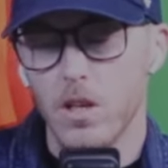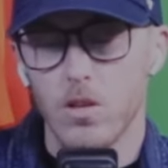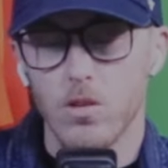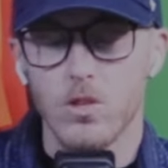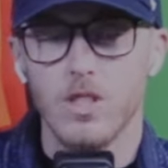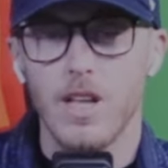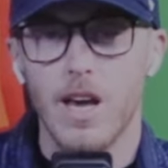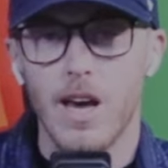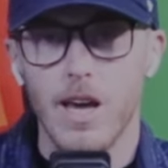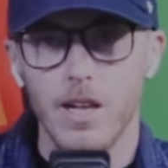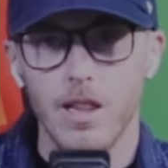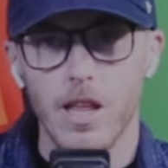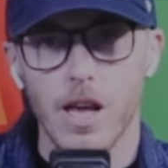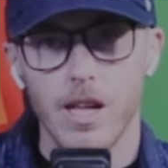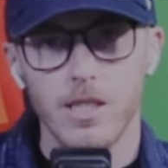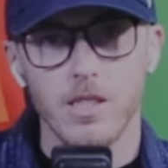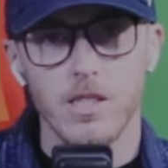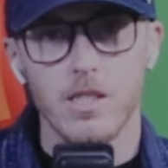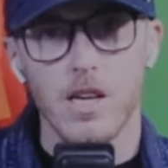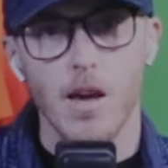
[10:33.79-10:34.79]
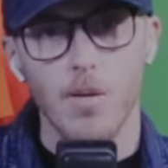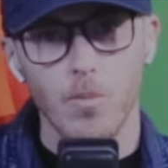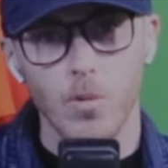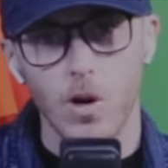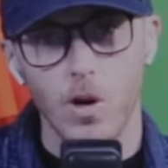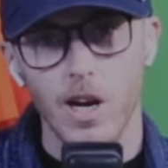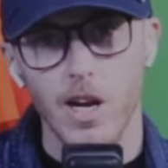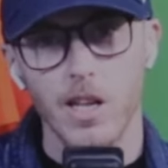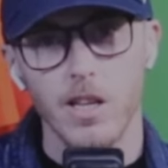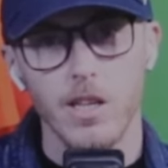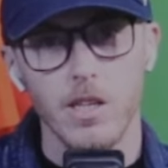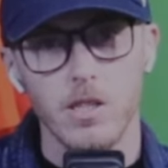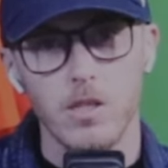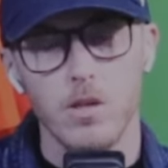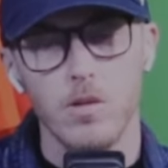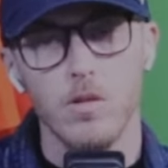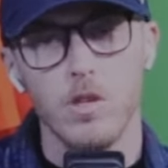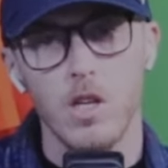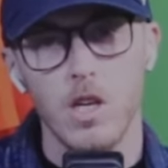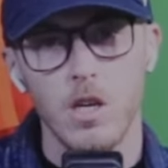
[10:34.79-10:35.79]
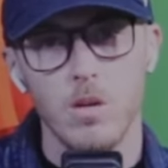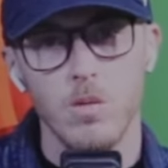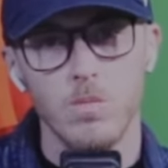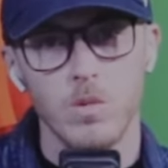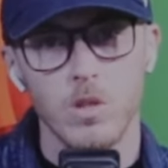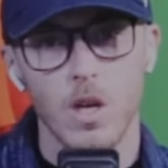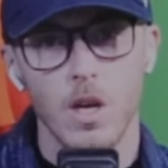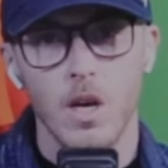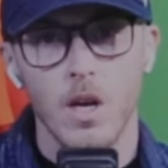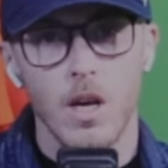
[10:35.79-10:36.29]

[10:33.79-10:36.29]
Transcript: There's not a lot separating these two teams.